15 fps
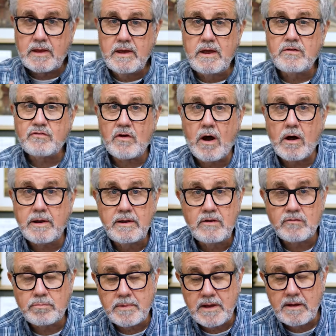Esau and
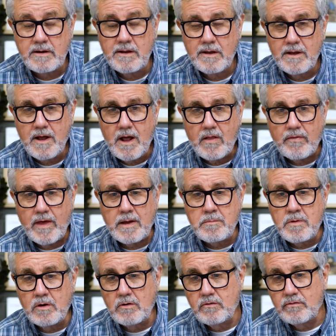his men, they
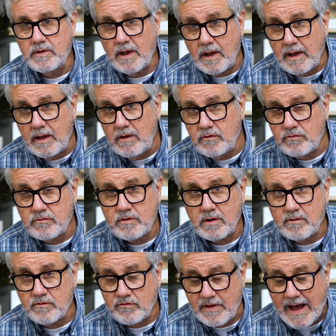moved east
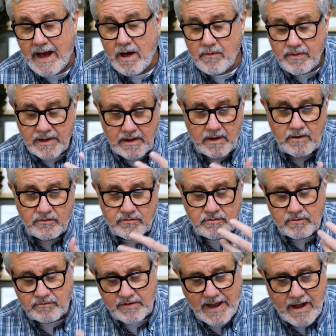and south
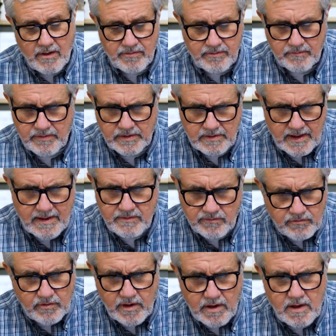of the Dead
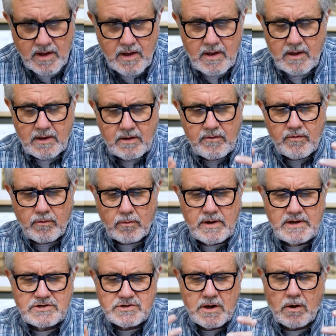Sea into the
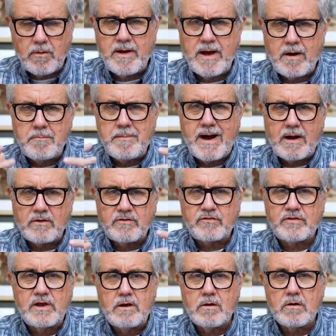region around Mount
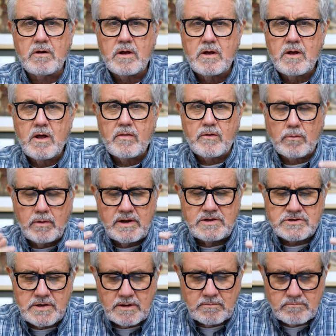Seir, the
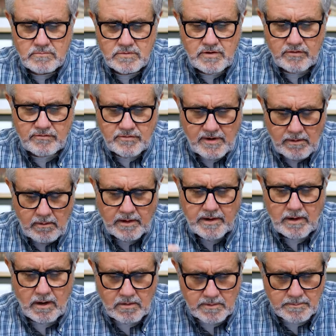region just generally
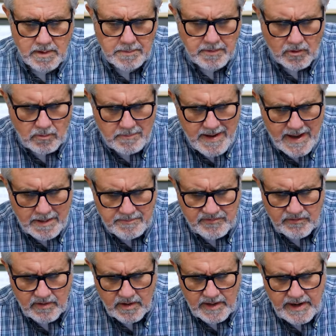called in biblical
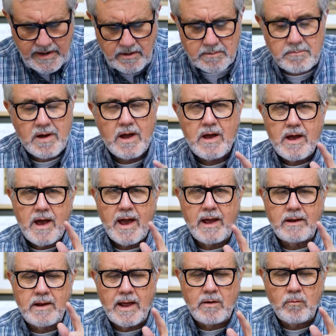maps Edom.
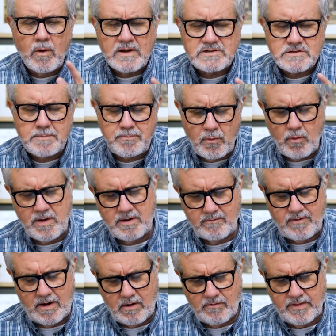And what's the point
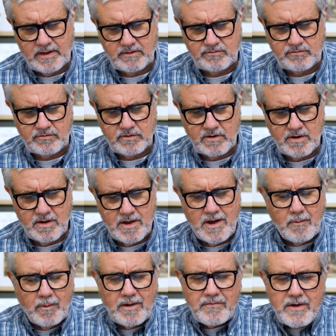of all this?
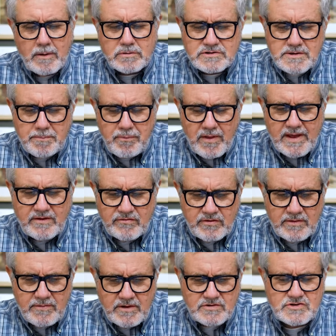Well, there was a
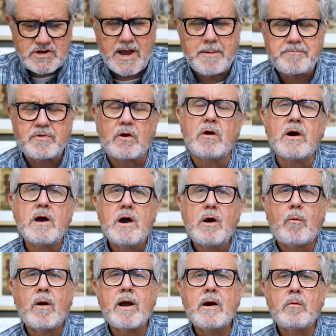place in this chapter
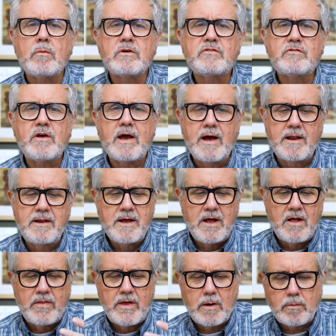where it was said
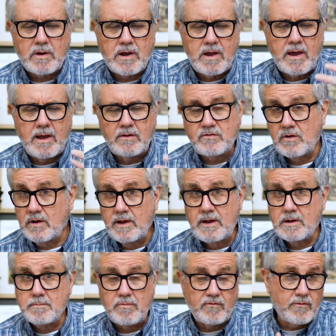there were kings in
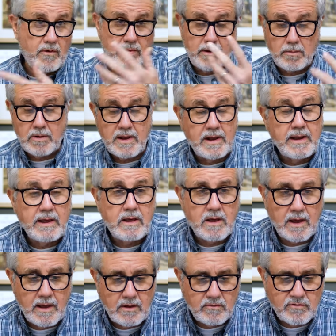Edom before there were any
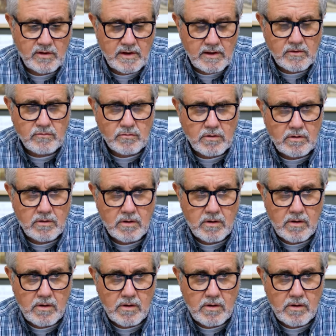kings in Israel.